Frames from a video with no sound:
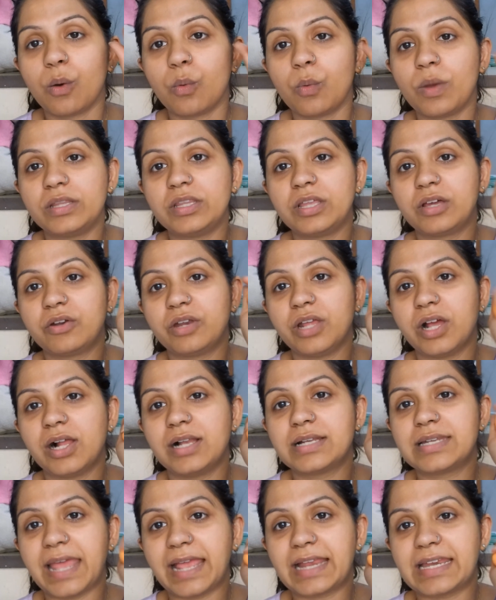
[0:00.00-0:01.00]
with the
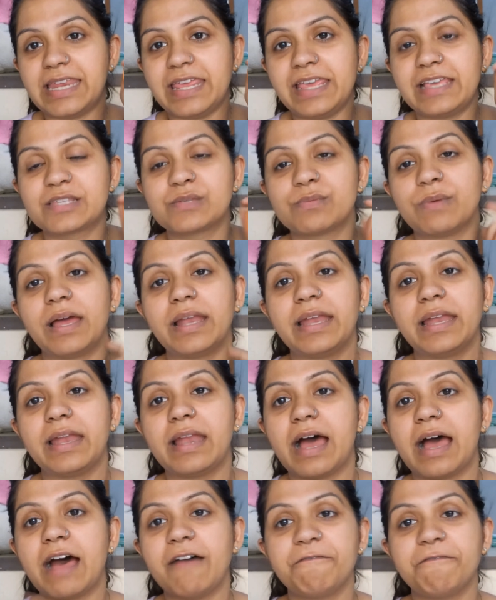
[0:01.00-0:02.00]
Real Techniques one
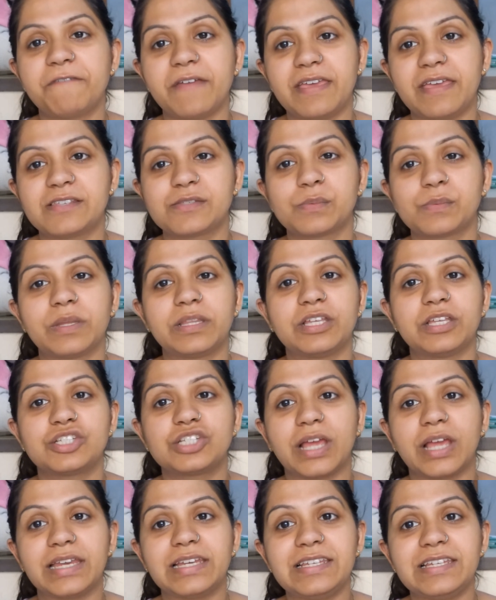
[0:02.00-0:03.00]
and half face with the
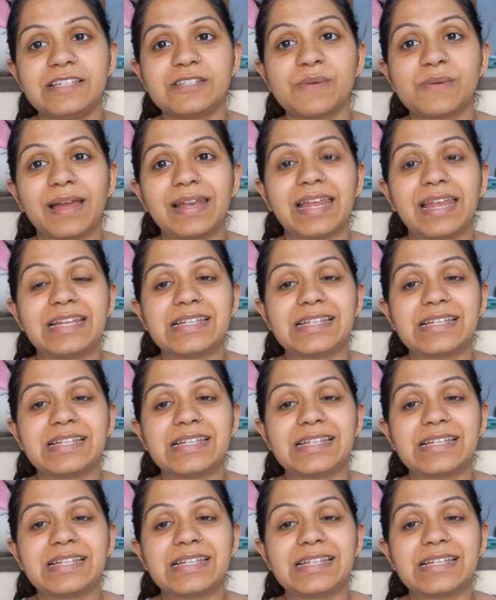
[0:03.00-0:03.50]
Chinese one